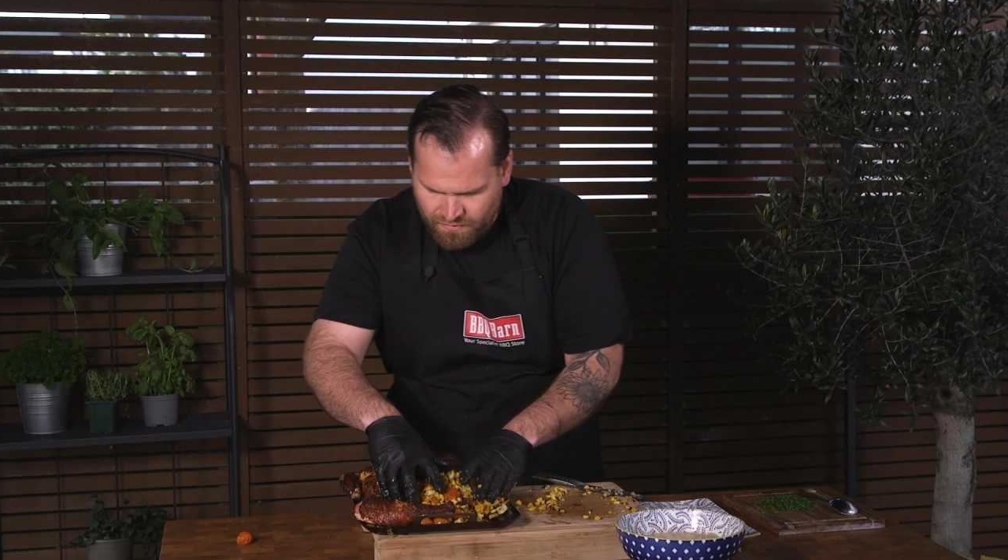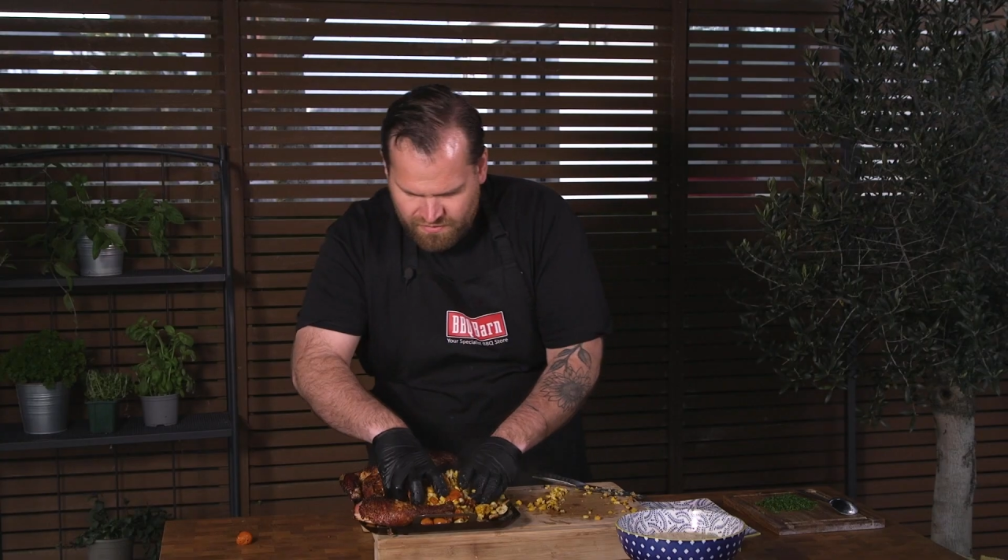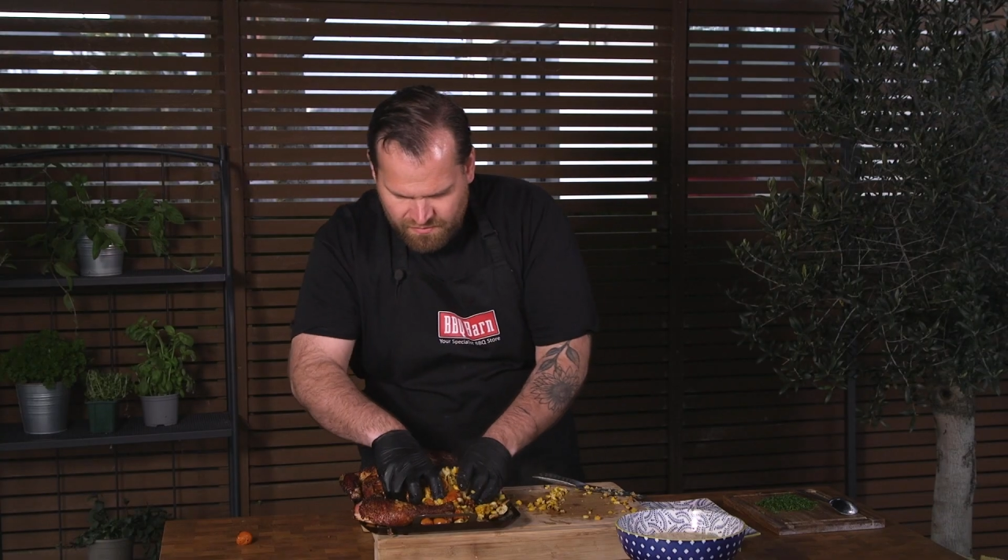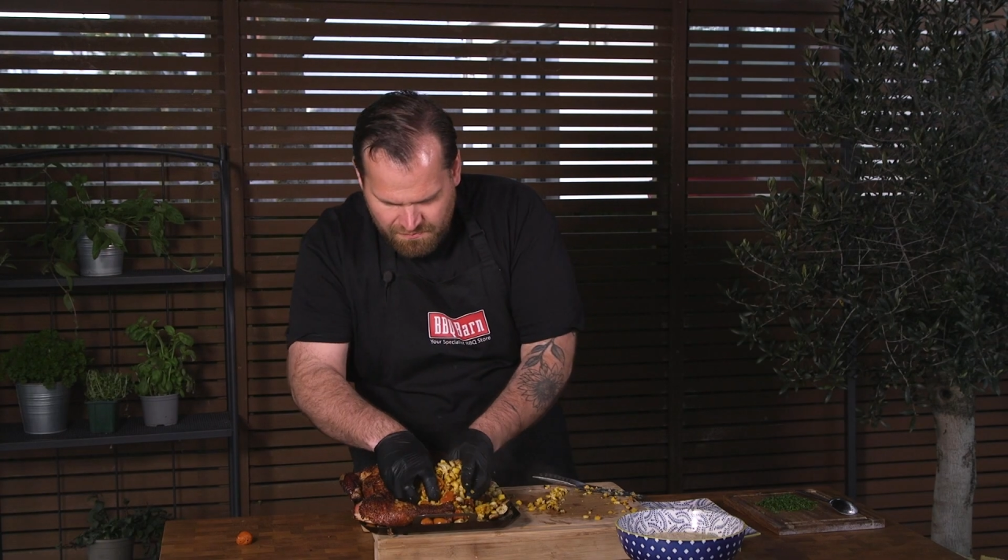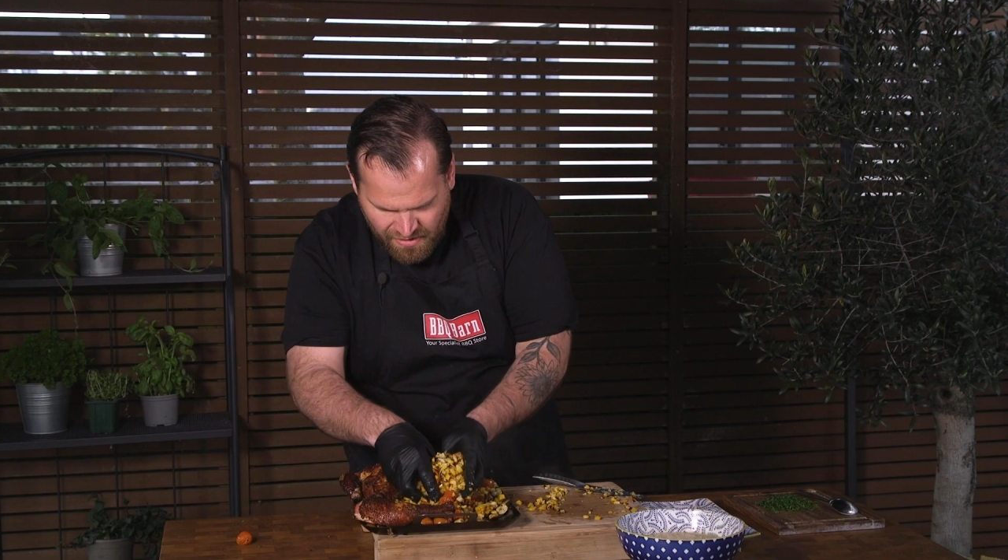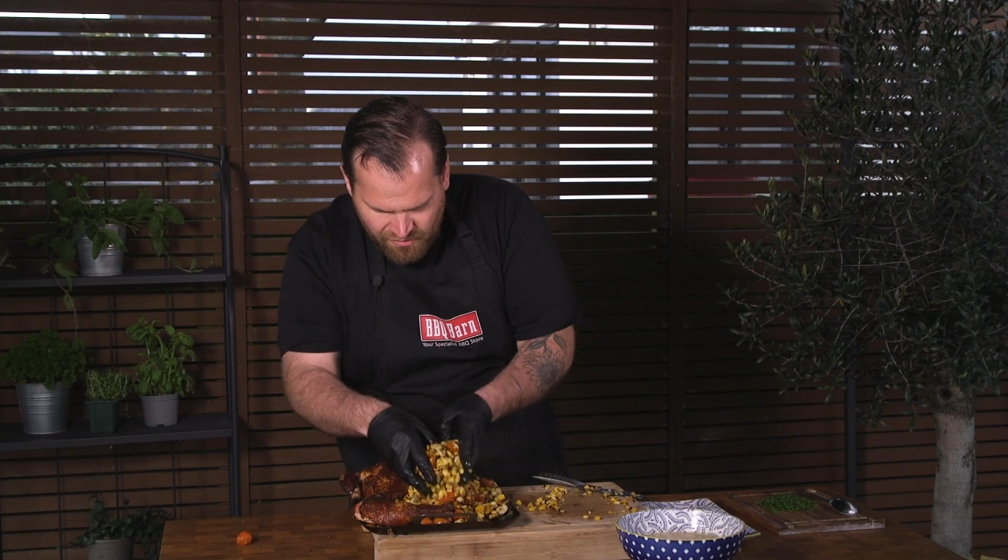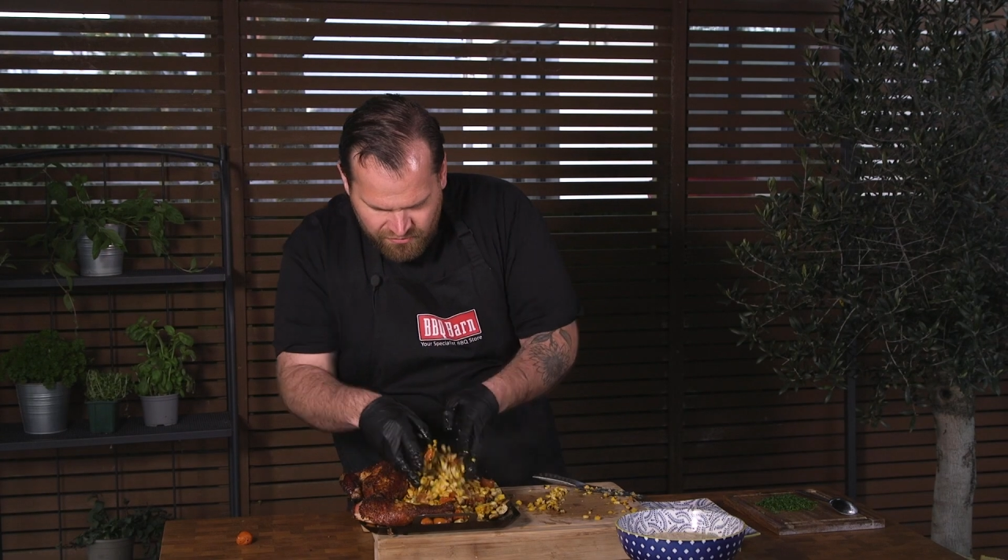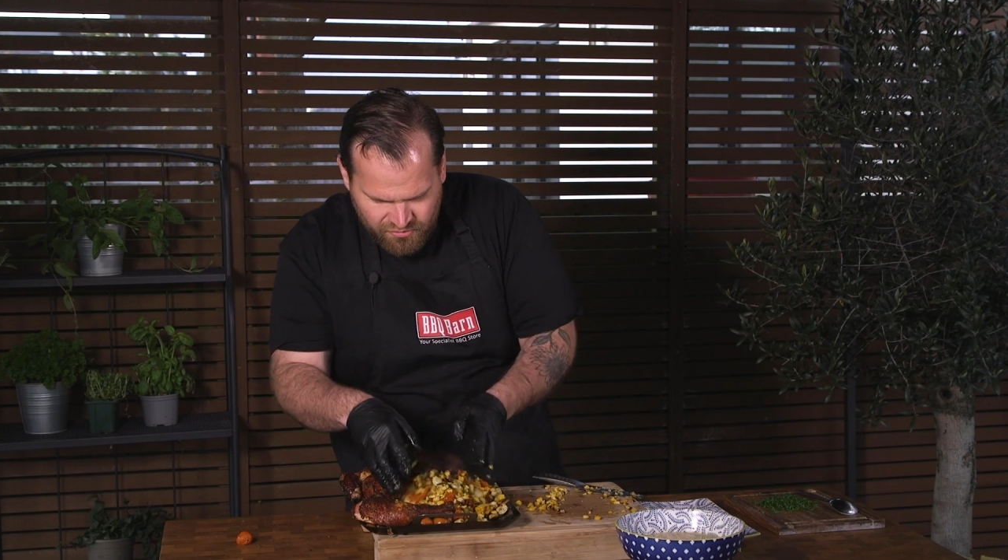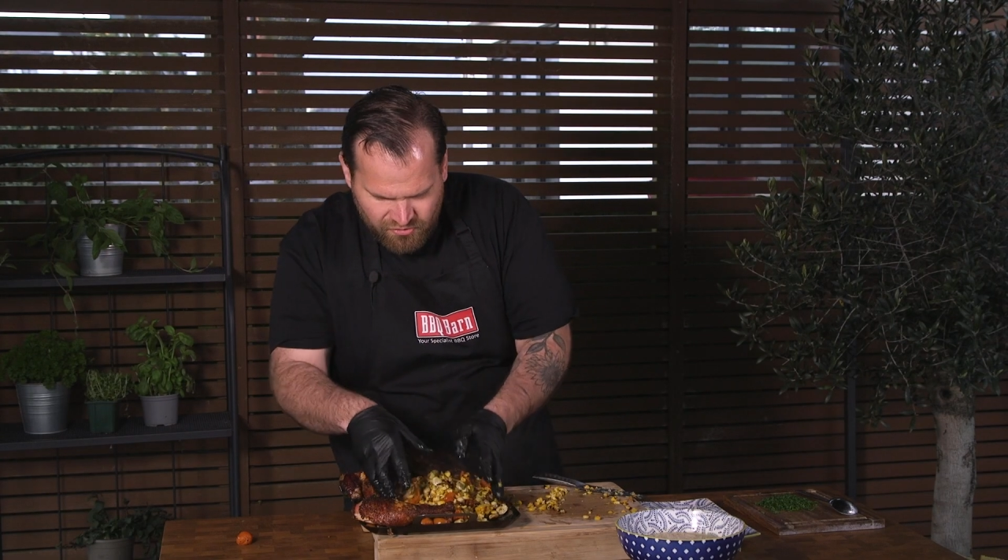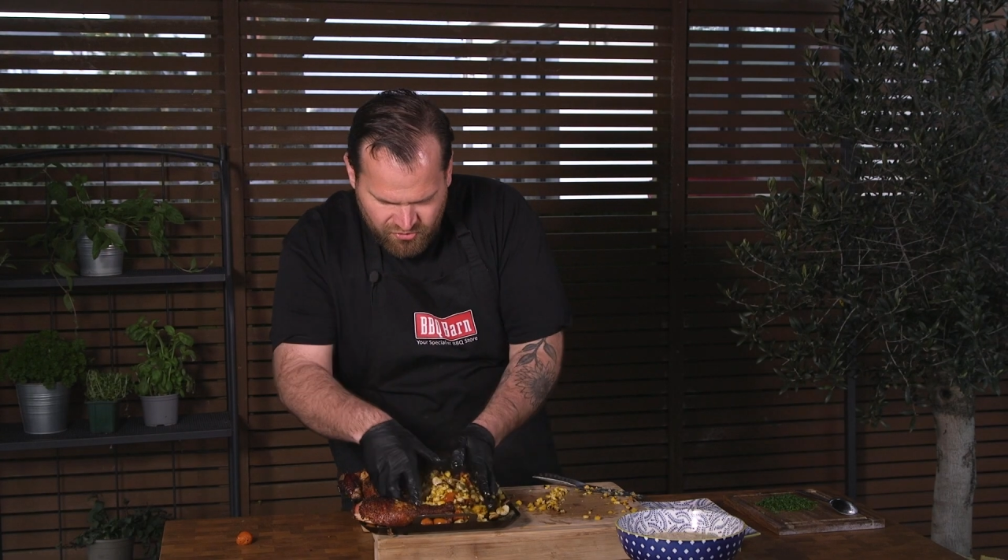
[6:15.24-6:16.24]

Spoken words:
It smells